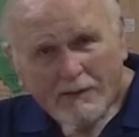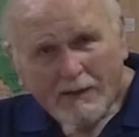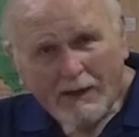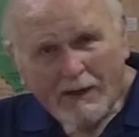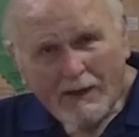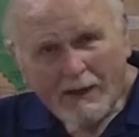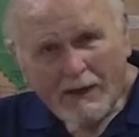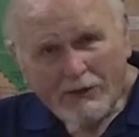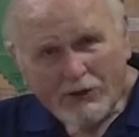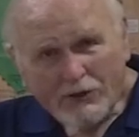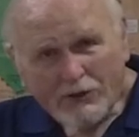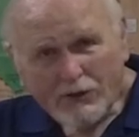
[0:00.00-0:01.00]
I
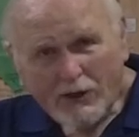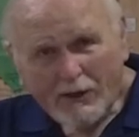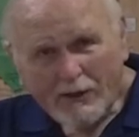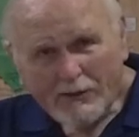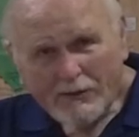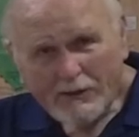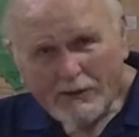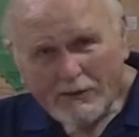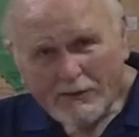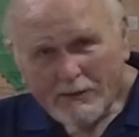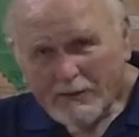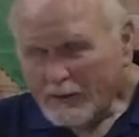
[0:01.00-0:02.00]
just thought
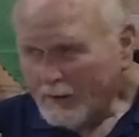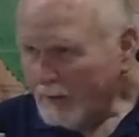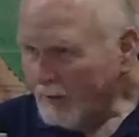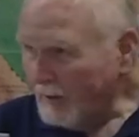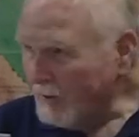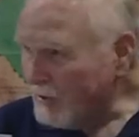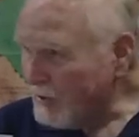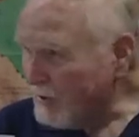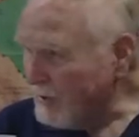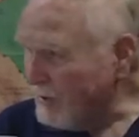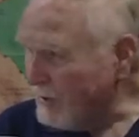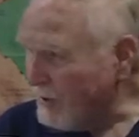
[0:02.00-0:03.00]

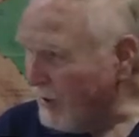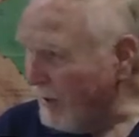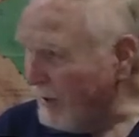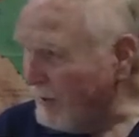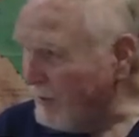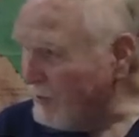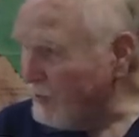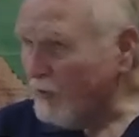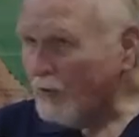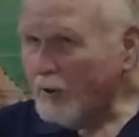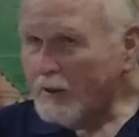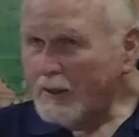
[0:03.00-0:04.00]
it's like the
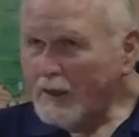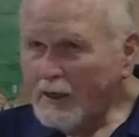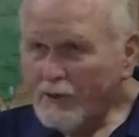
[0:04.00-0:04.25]
story I